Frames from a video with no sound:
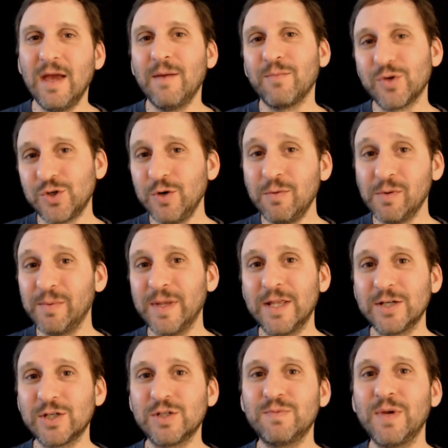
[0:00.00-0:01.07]
Presumably
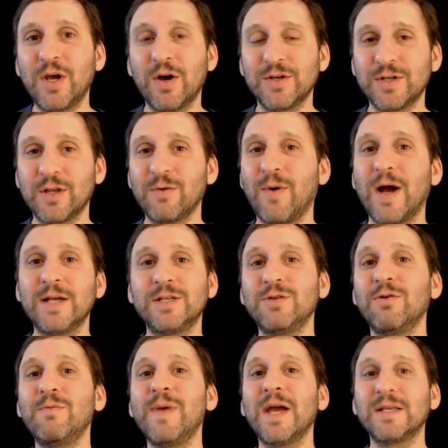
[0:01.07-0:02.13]
this is because otherwise there
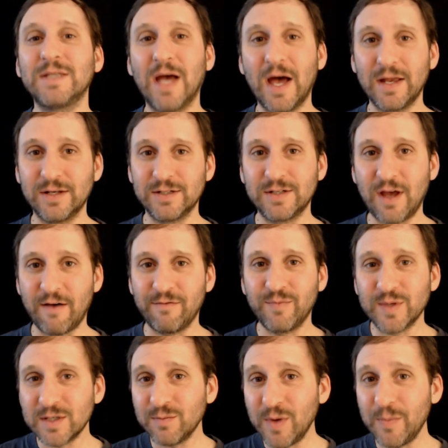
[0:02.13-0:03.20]
would be a ton of stuff.
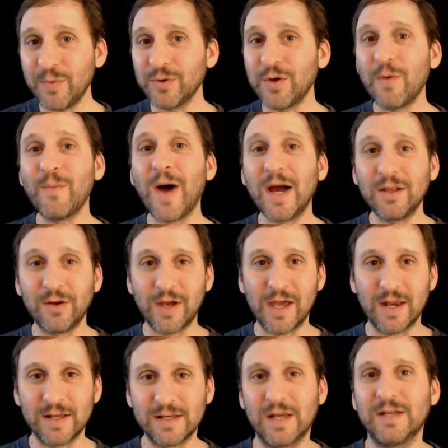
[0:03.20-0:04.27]
But some people don't mind looking
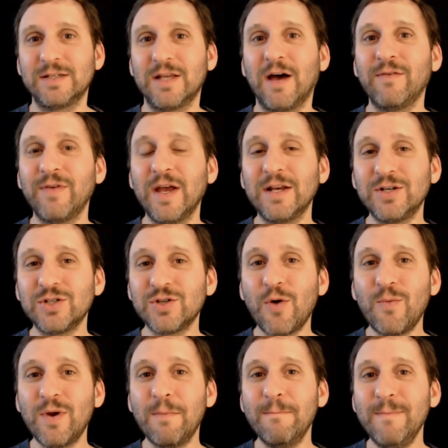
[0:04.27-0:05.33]
at a ton of stuff and just
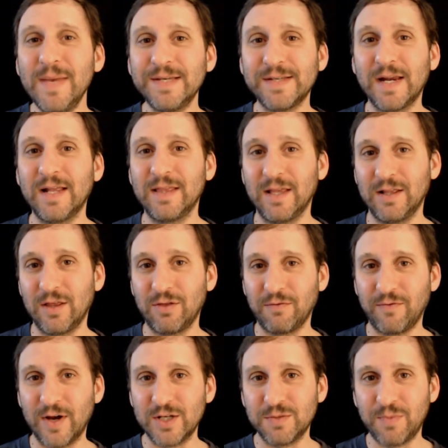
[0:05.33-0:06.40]
don't want to miss anything that their
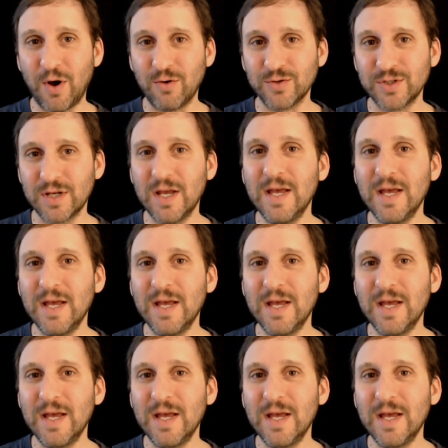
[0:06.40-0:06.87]
friends post.